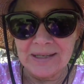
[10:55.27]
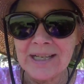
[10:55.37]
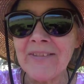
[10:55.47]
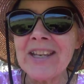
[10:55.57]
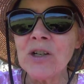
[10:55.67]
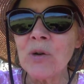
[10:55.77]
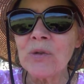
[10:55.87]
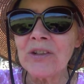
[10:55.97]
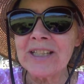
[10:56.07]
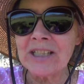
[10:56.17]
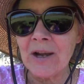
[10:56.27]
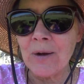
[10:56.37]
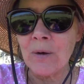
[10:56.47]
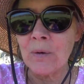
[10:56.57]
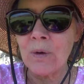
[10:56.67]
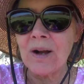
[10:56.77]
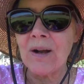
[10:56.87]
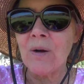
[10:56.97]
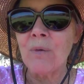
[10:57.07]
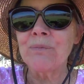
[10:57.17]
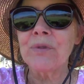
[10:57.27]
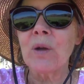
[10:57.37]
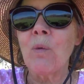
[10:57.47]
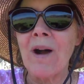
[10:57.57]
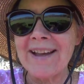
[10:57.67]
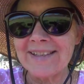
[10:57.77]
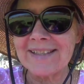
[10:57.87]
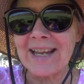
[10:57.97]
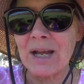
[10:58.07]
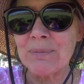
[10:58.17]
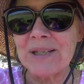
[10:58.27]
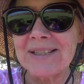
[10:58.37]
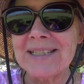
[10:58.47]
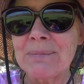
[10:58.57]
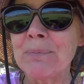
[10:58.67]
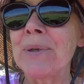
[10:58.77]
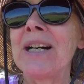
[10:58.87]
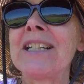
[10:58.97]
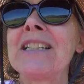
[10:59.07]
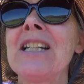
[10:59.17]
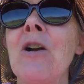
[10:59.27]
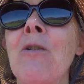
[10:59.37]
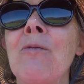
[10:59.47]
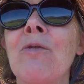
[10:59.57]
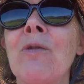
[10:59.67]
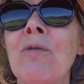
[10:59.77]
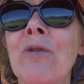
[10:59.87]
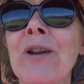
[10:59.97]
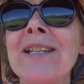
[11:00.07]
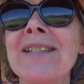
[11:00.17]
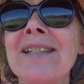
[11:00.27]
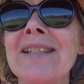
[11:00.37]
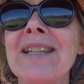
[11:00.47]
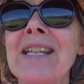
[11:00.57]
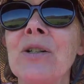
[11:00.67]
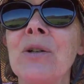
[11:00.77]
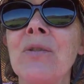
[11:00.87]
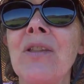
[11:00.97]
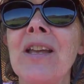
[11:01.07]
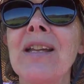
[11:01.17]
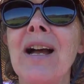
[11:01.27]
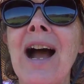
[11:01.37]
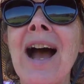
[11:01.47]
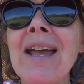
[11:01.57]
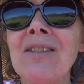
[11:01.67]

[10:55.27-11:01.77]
Now they don't really know why this happens, but for instance, I